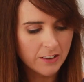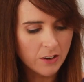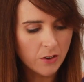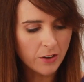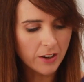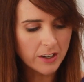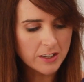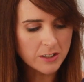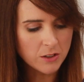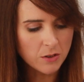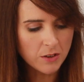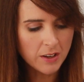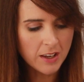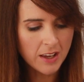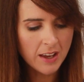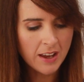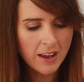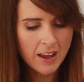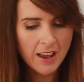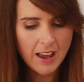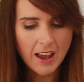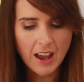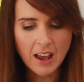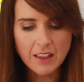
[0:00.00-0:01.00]
Okie
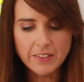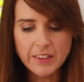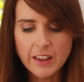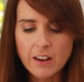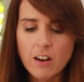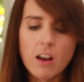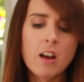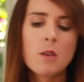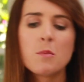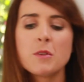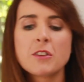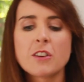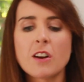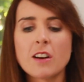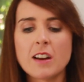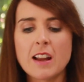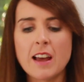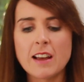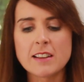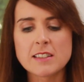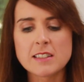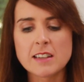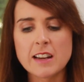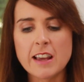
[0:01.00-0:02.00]
dokie. And then on with our
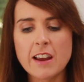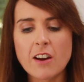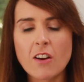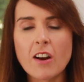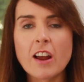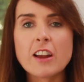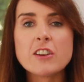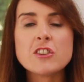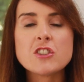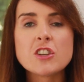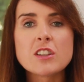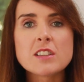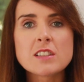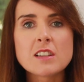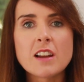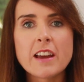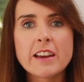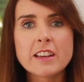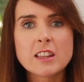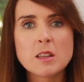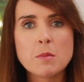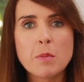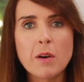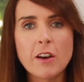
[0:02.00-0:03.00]
last layer. And just
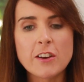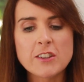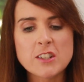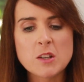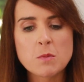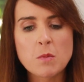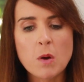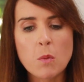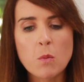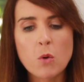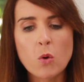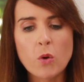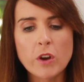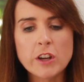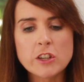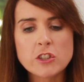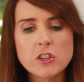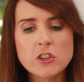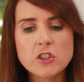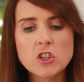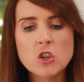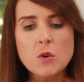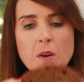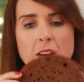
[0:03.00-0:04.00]
like the bottom, what we're going
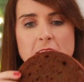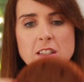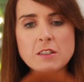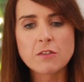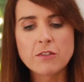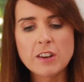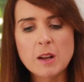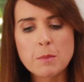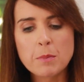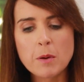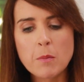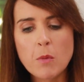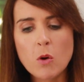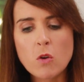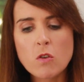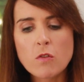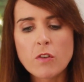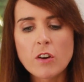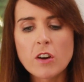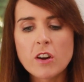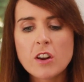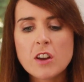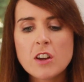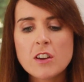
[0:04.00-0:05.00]
to do is flip him
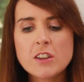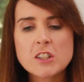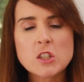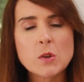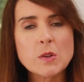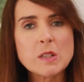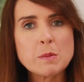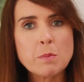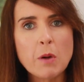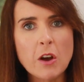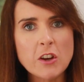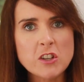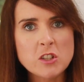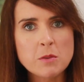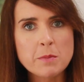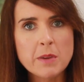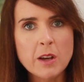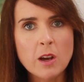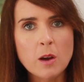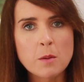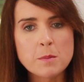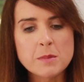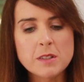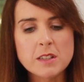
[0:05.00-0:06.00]
over. So his bottom
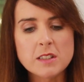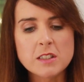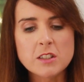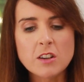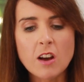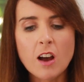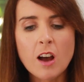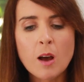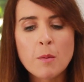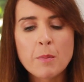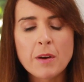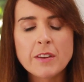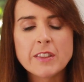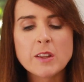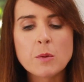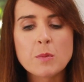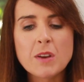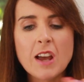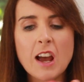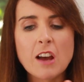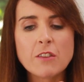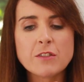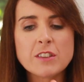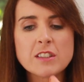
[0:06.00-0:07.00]
becomes his top. And then
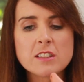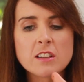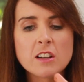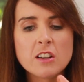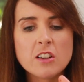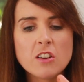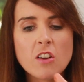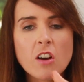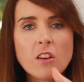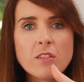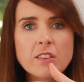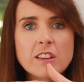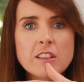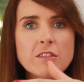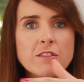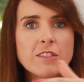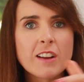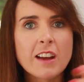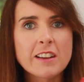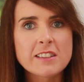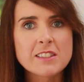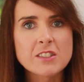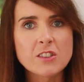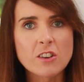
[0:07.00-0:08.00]
we have this lovely
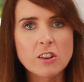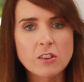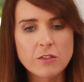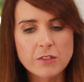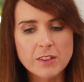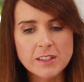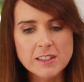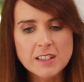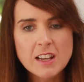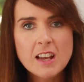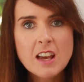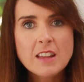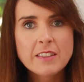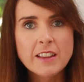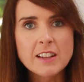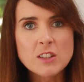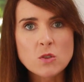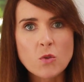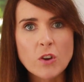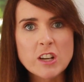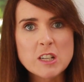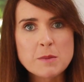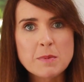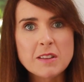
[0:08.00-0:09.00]
flat surface that's
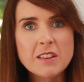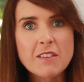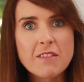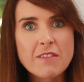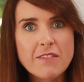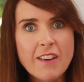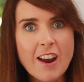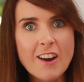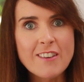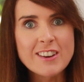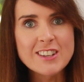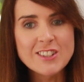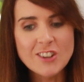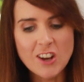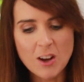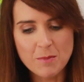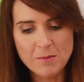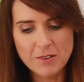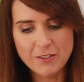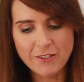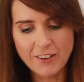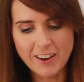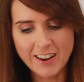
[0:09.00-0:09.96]
going to be the very top of